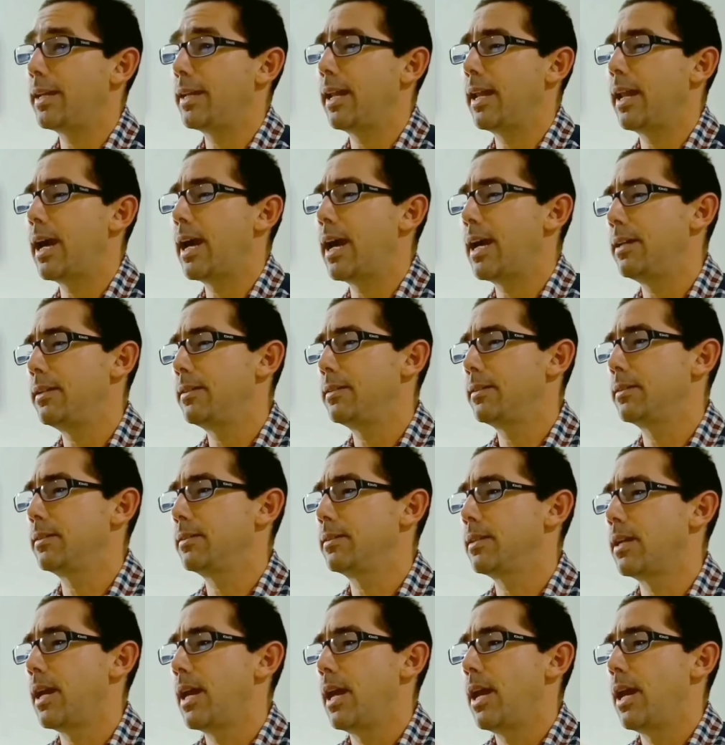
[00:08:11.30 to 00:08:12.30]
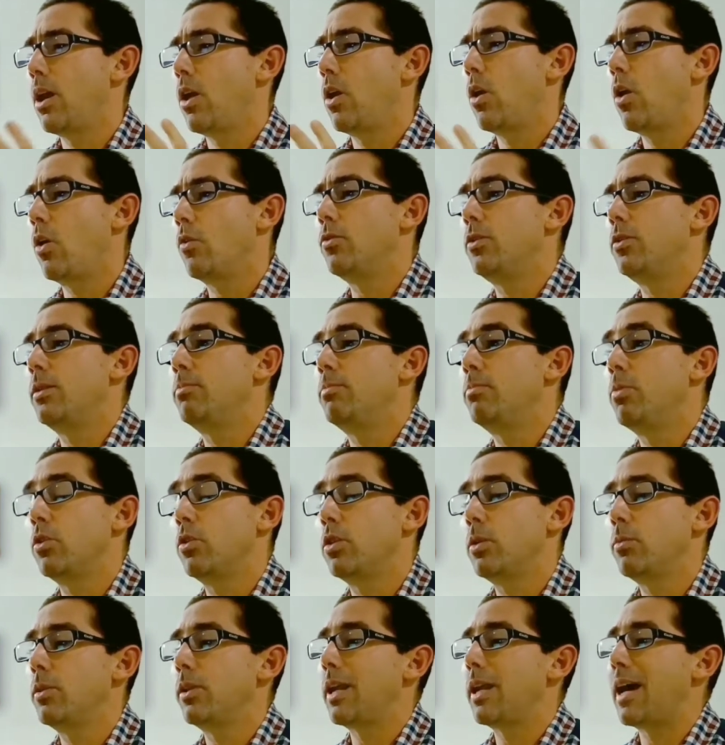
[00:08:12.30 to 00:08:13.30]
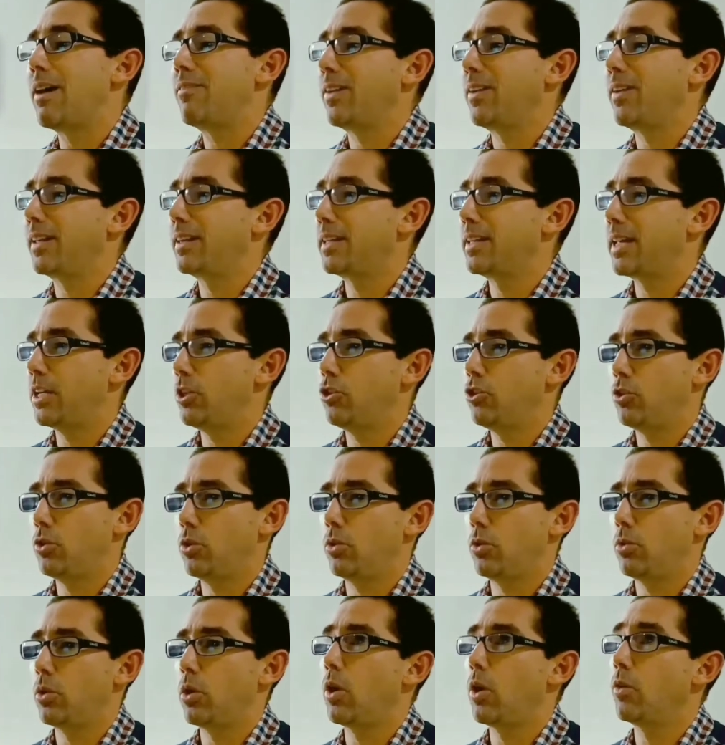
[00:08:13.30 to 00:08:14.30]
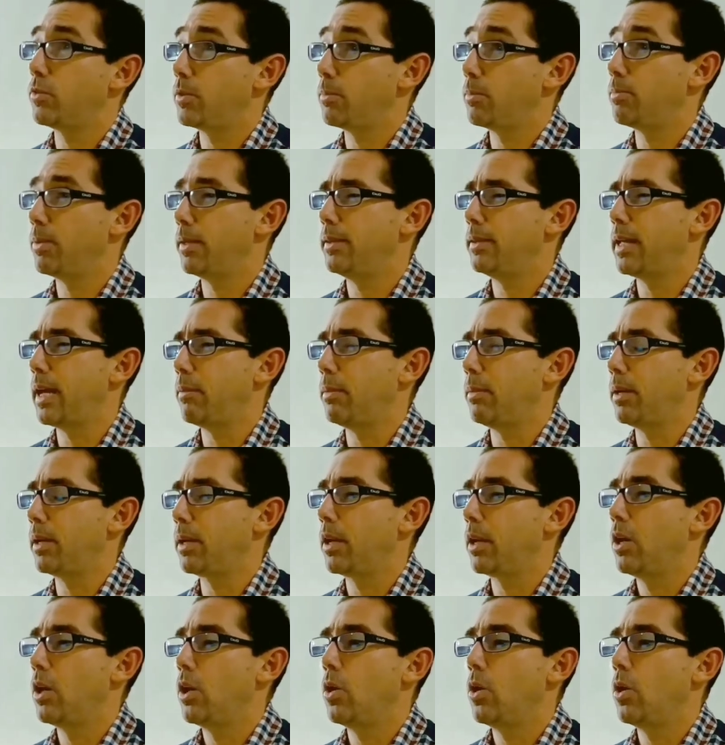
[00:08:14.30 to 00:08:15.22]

analysis of the possible affectation of the pandemic,